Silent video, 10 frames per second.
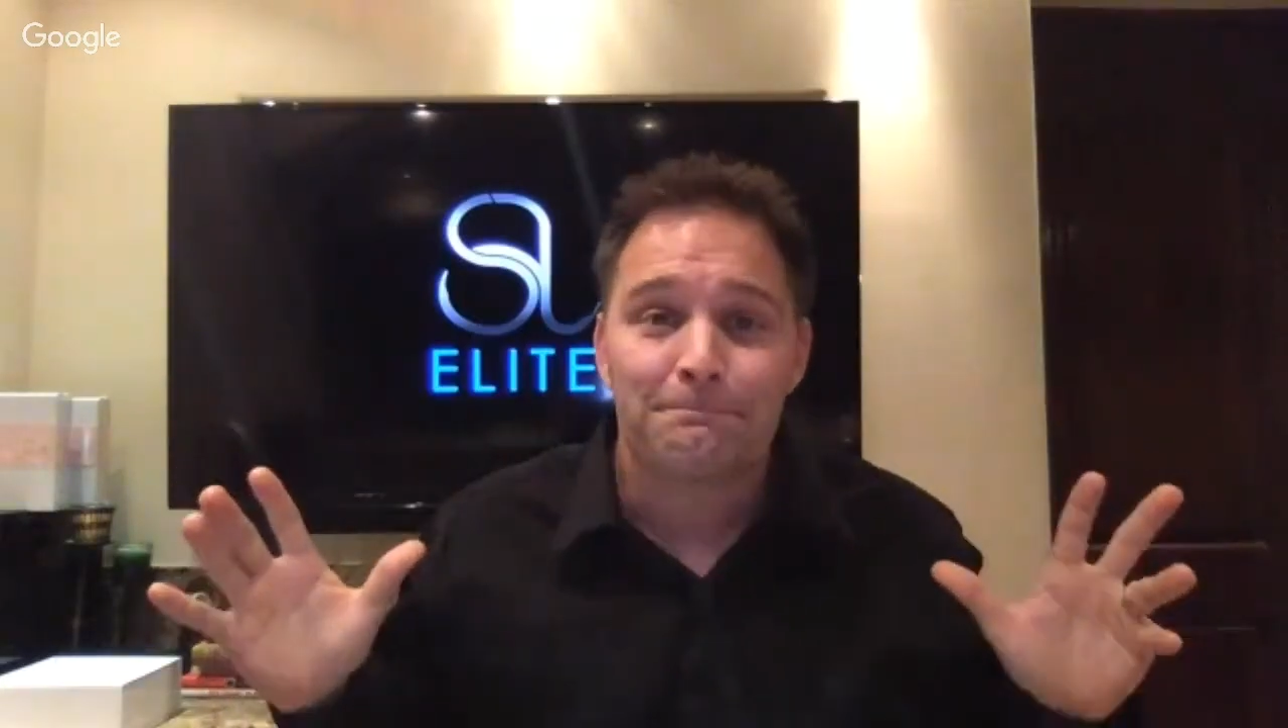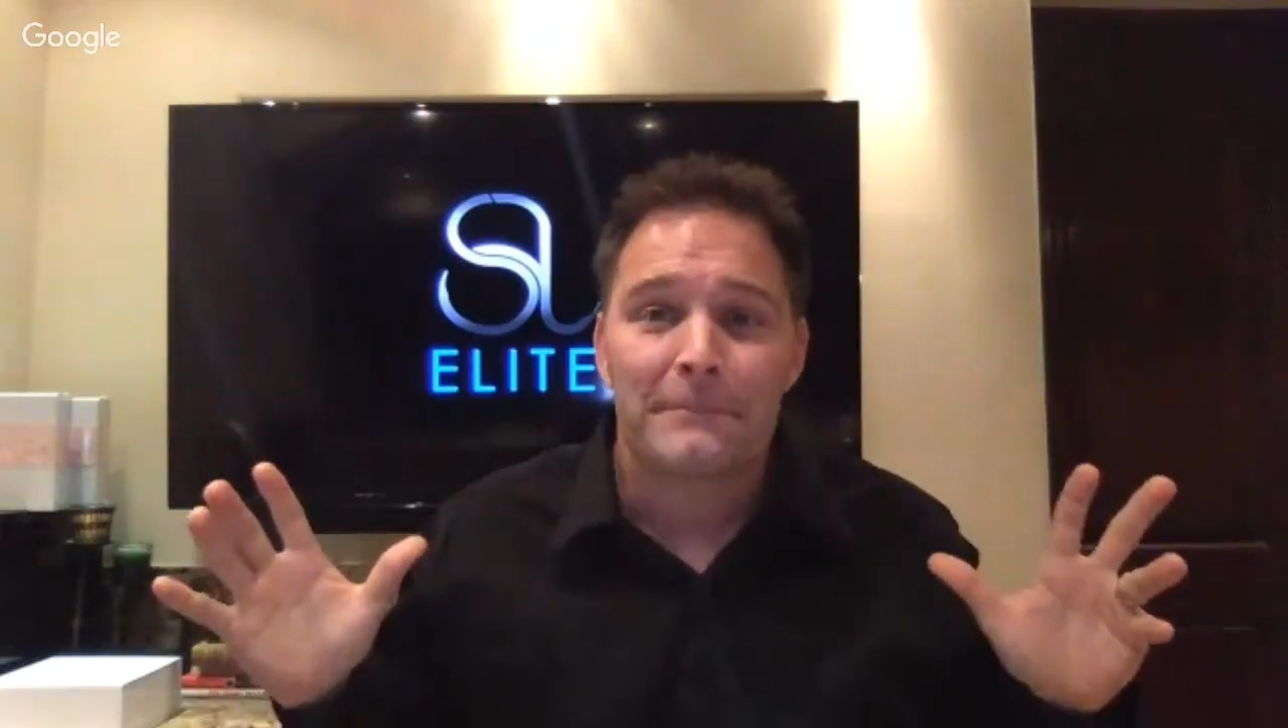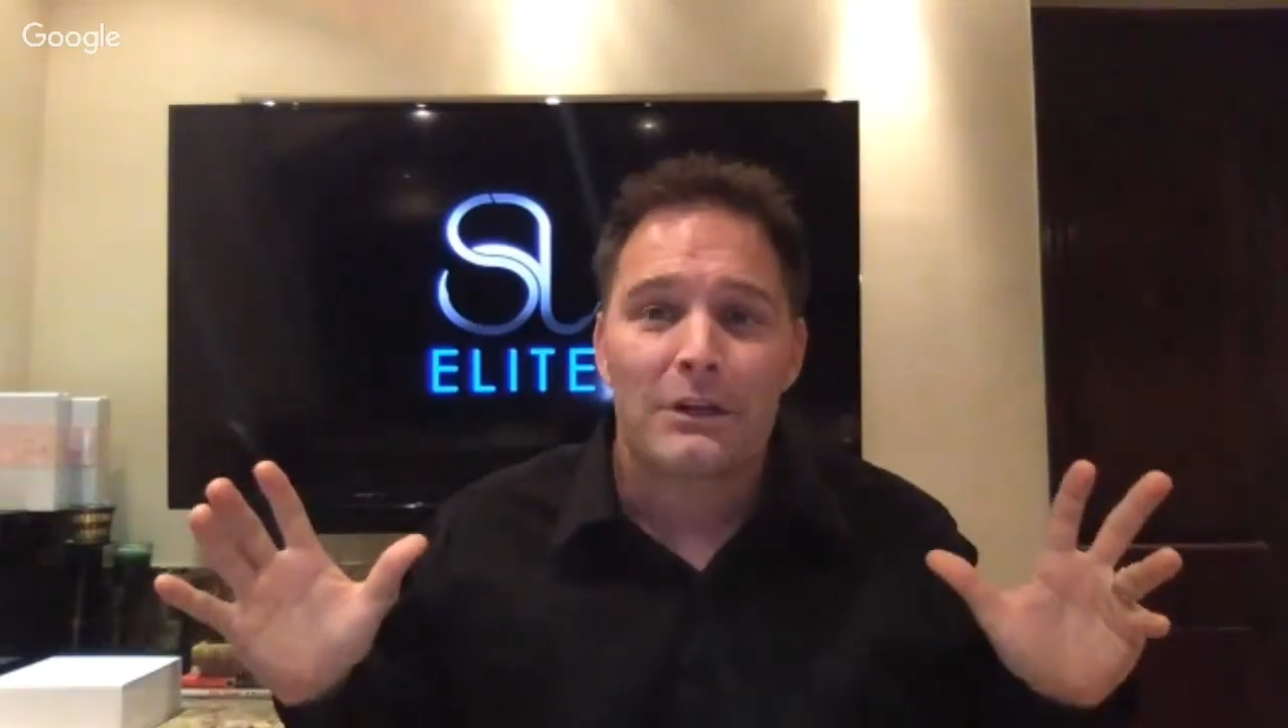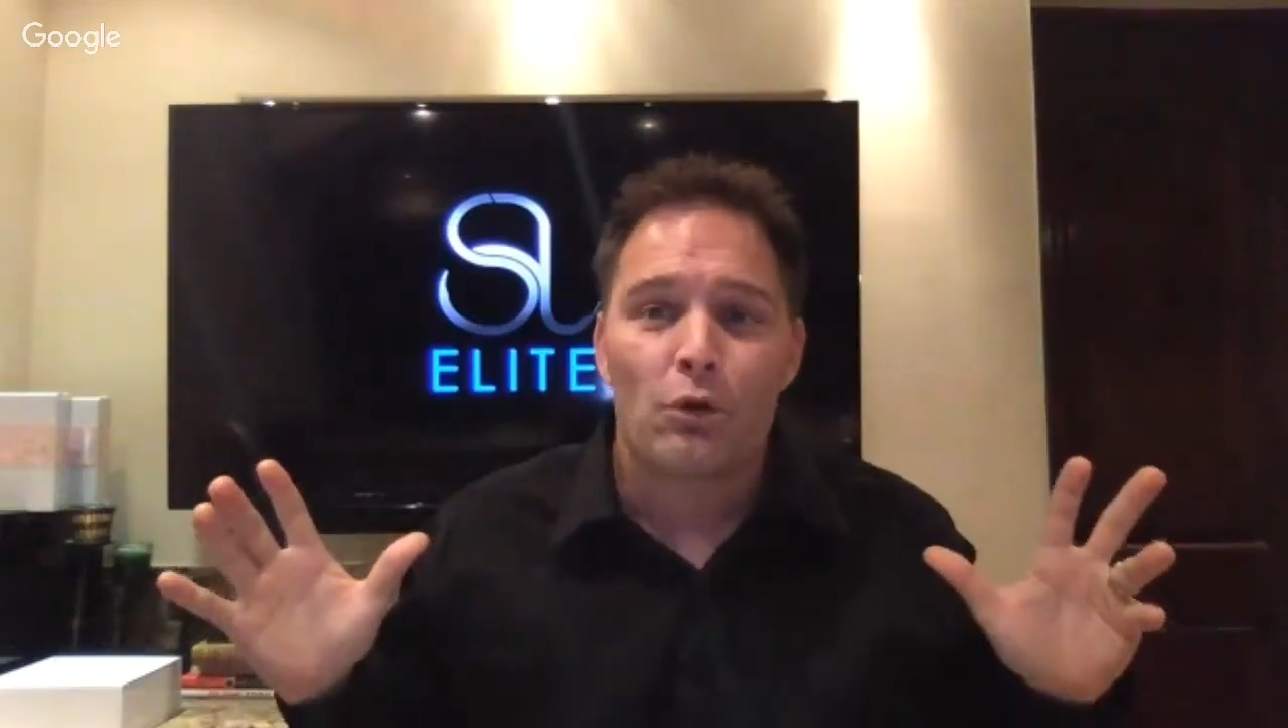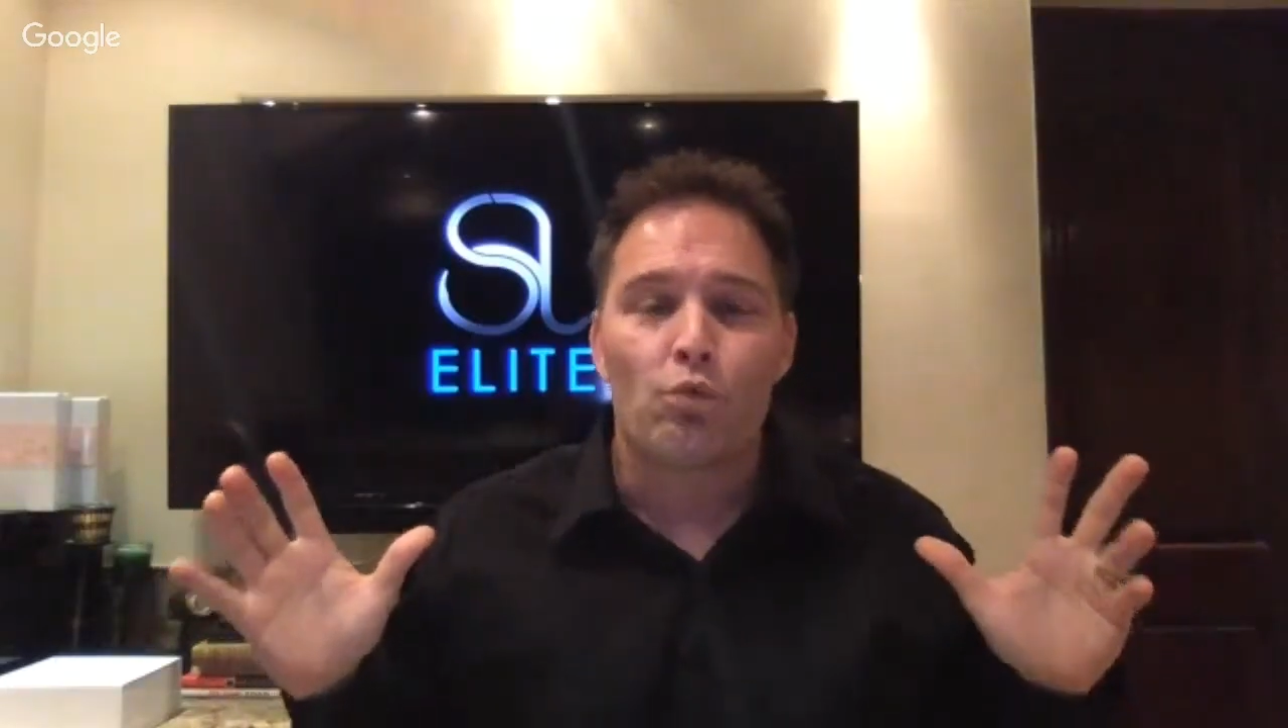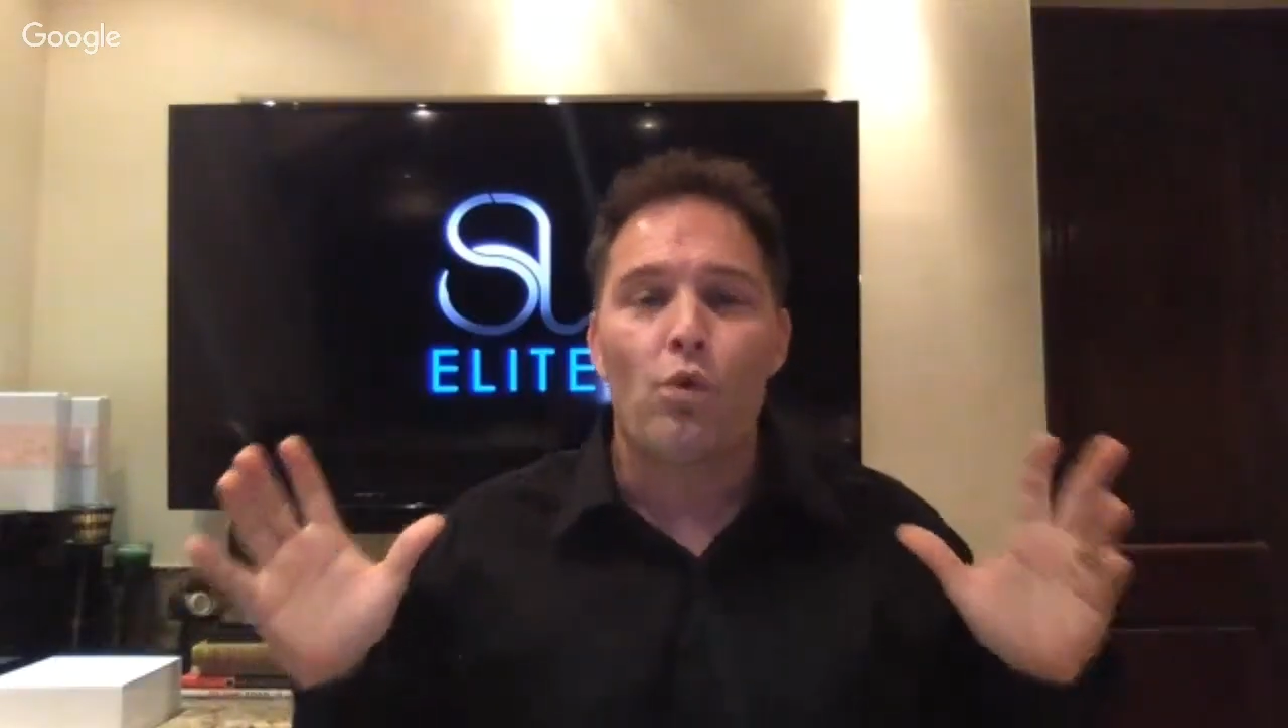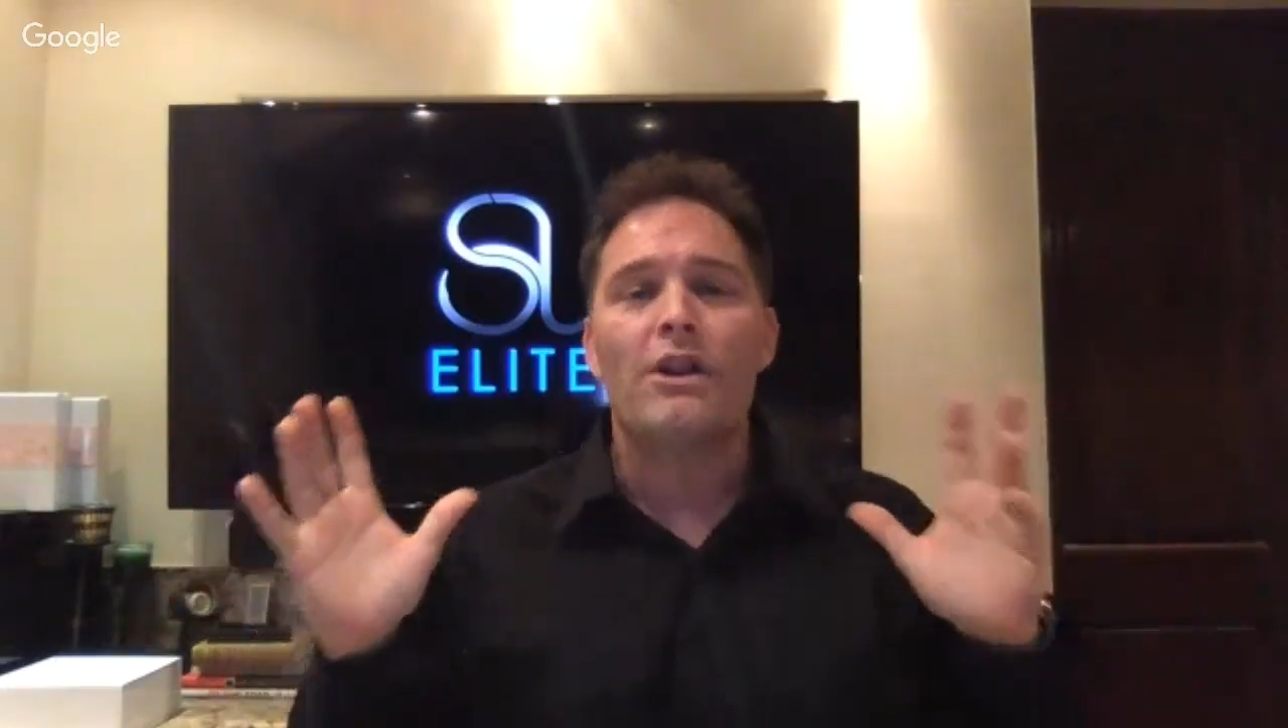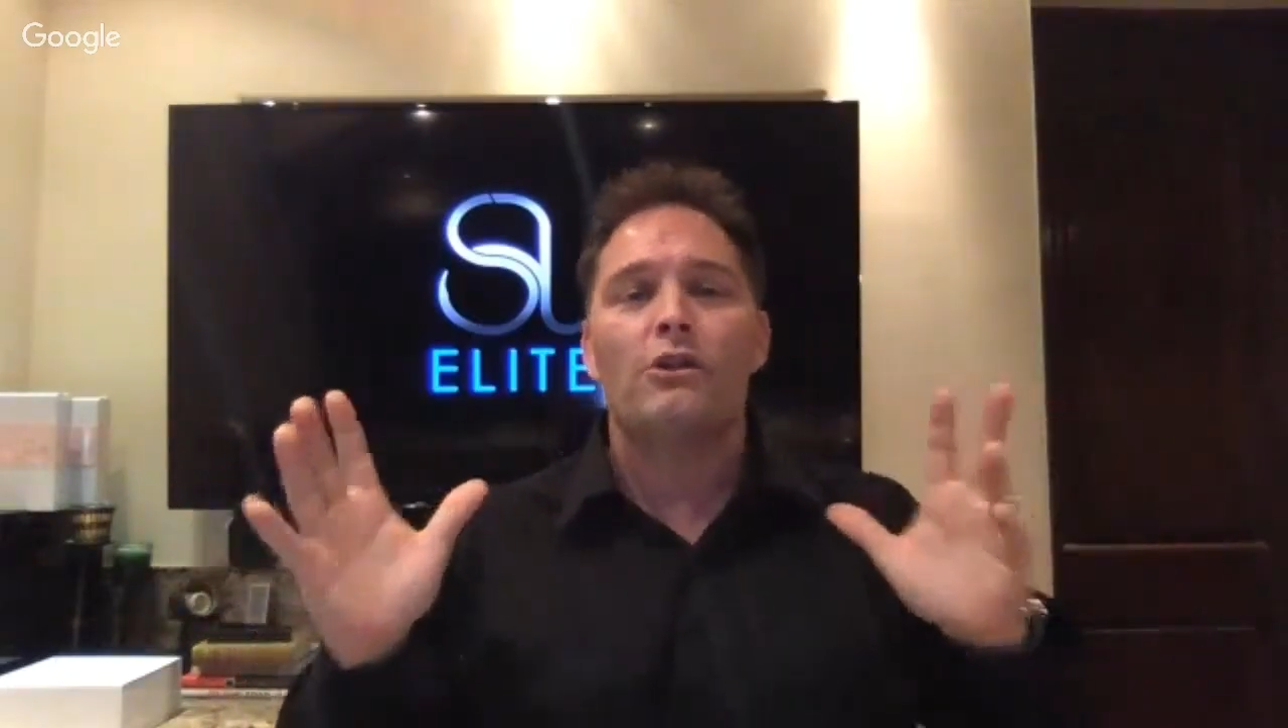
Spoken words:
One of those